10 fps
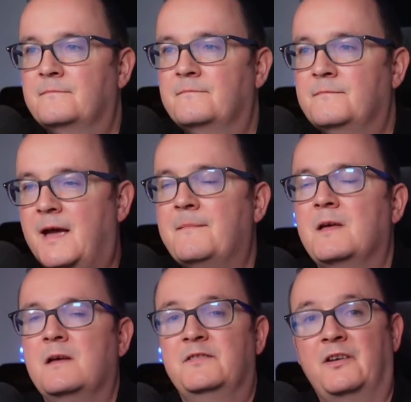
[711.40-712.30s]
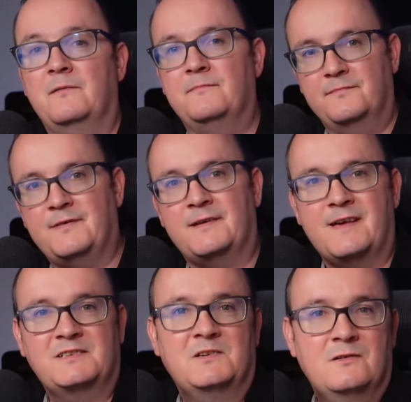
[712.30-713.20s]
yeah. So that
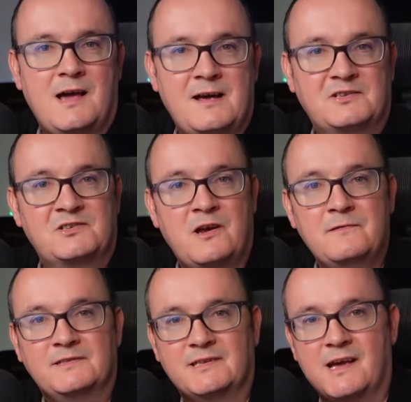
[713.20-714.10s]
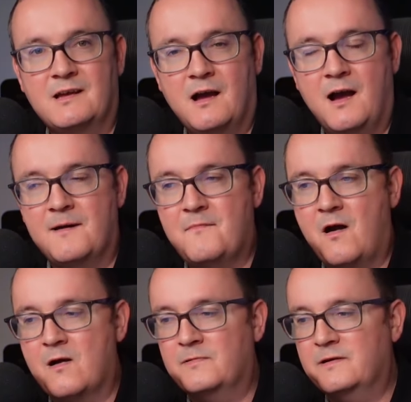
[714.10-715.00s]
that's all I had to show you today. Um, I
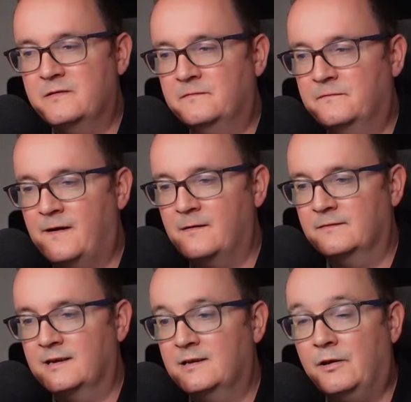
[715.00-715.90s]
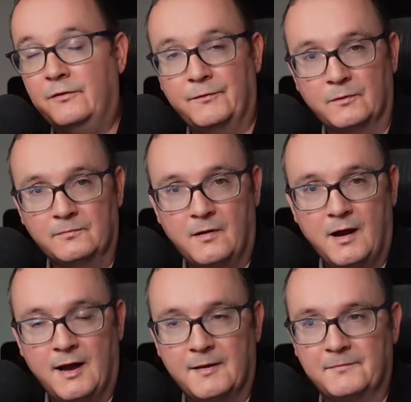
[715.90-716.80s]
hope you found it useful.
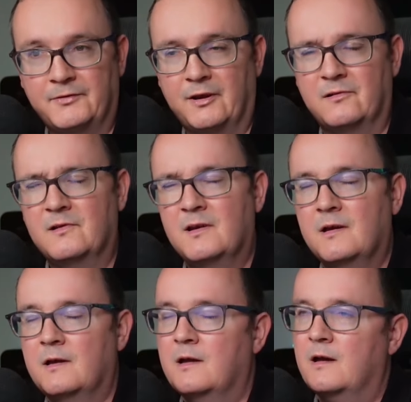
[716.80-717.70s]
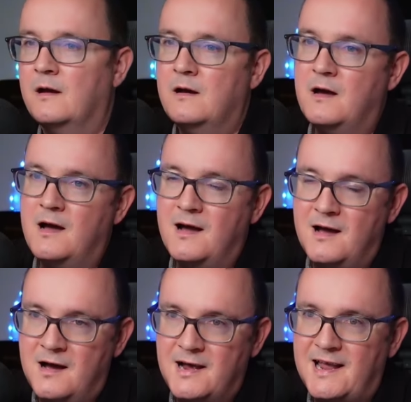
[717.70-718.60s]
Um, so
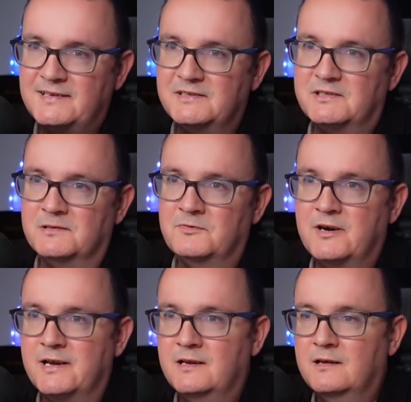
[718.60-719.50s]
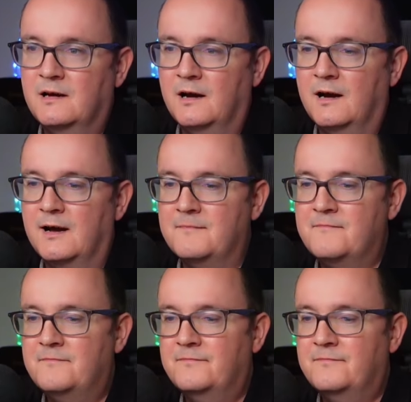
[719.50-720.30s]
I guess in summary, um,